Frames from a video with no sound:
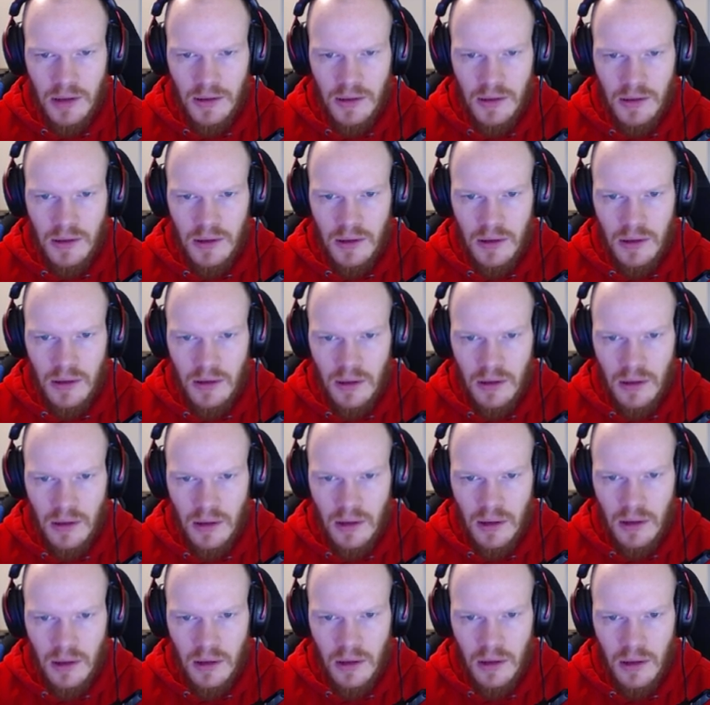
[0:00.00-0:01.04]

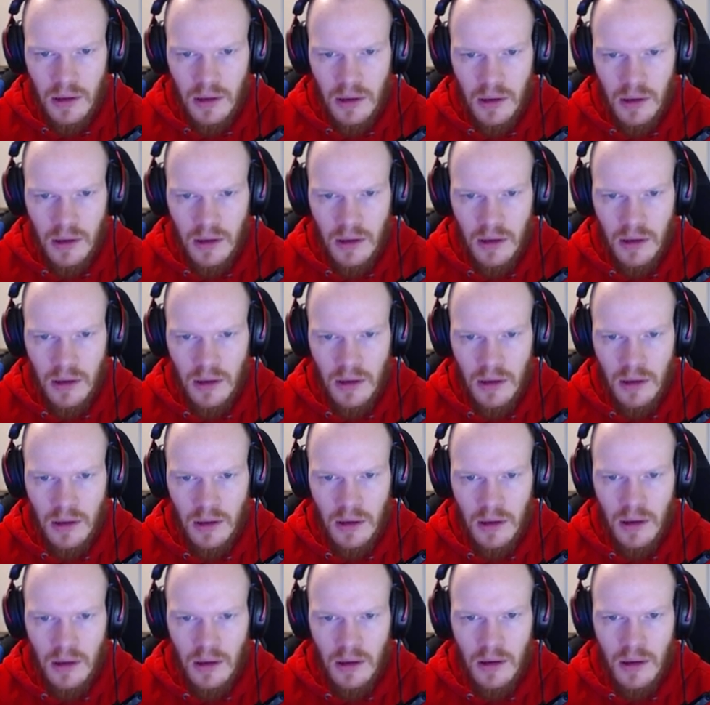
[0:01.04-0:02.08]

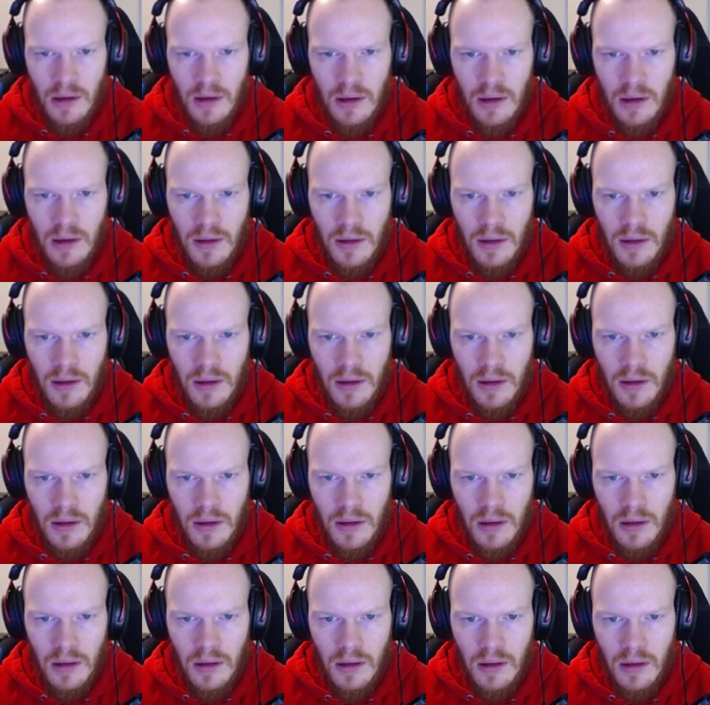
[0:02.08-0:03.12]

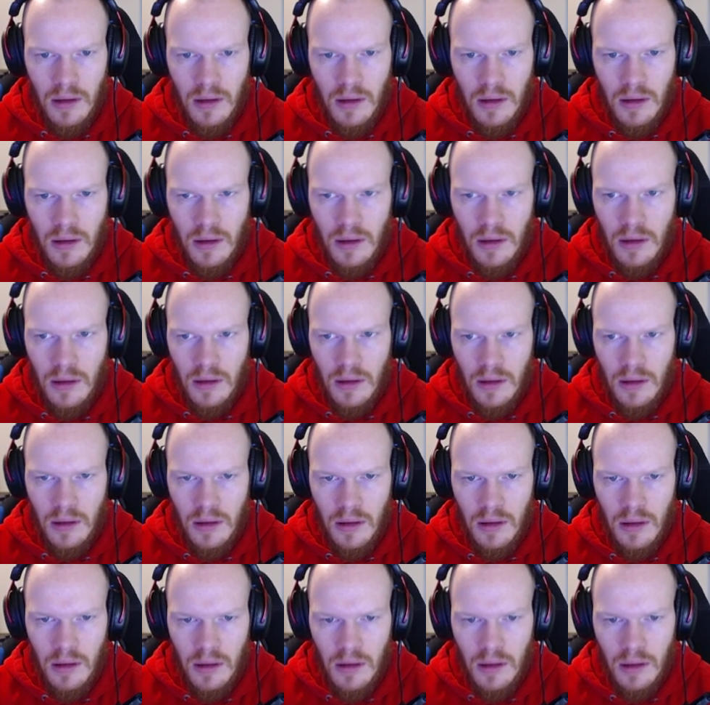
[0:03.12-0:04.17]

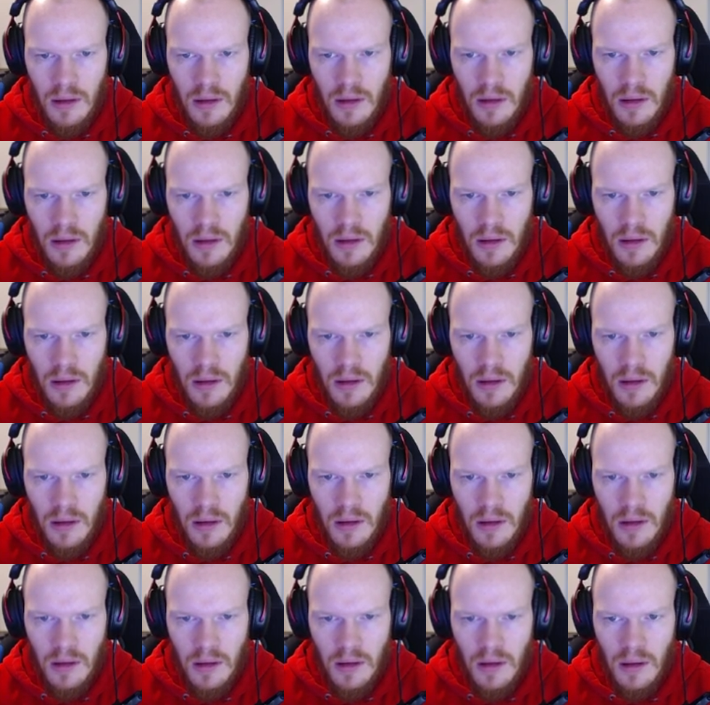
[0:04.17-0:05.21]

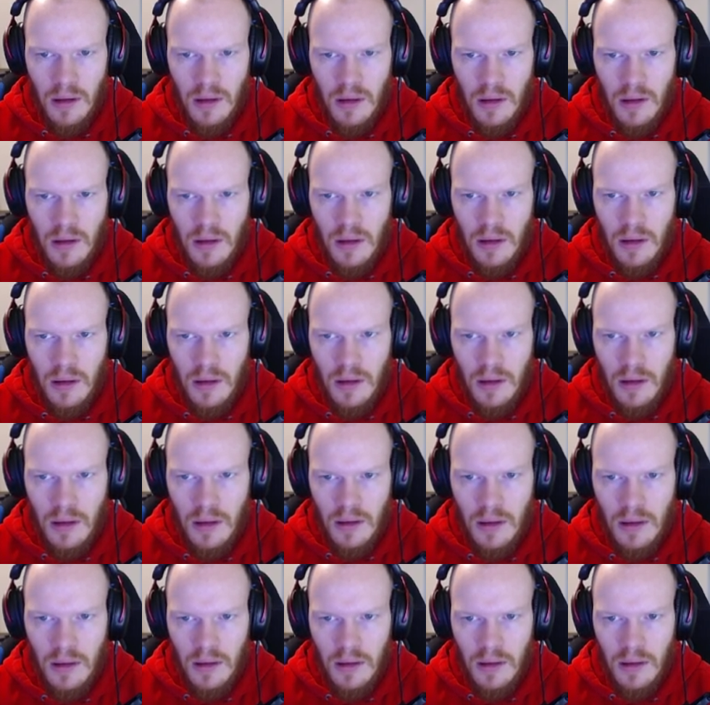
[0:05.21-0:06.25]

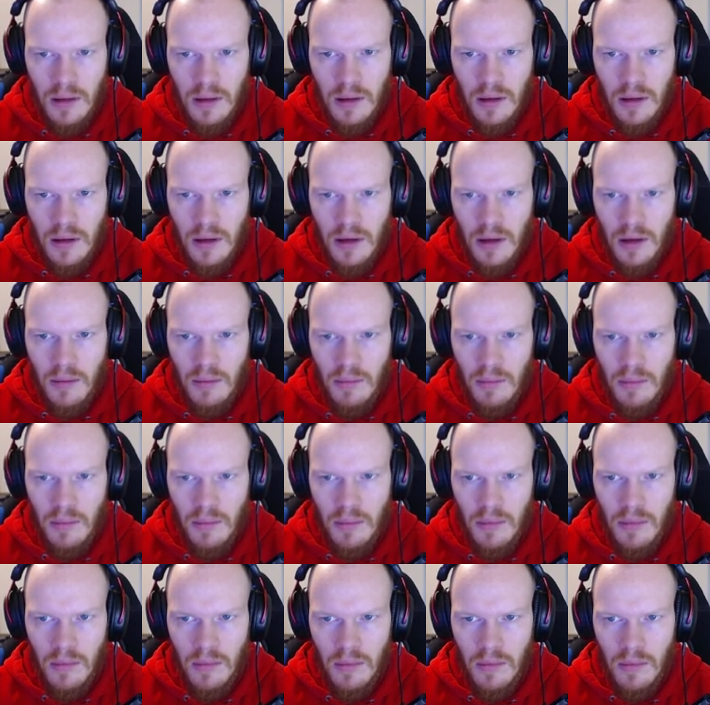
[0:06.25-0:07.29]

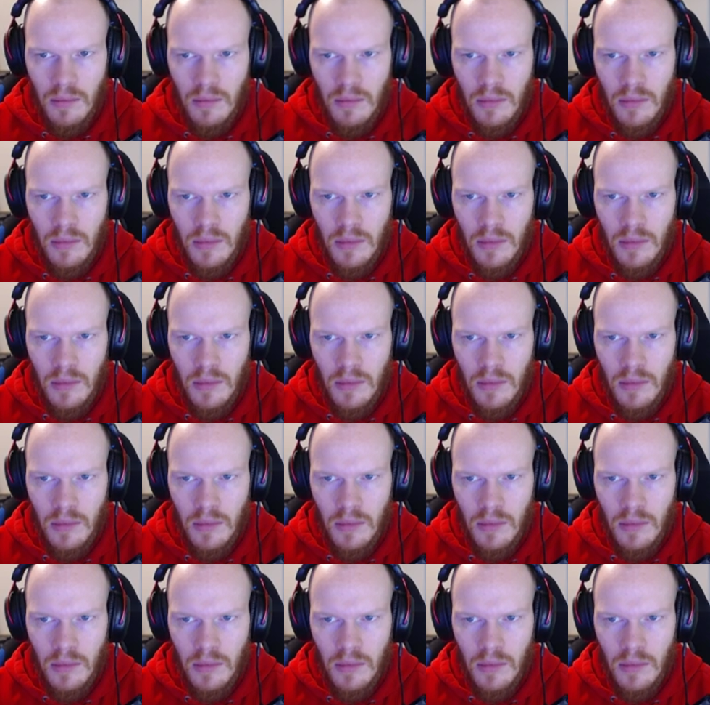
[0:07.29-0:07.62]
[no speech]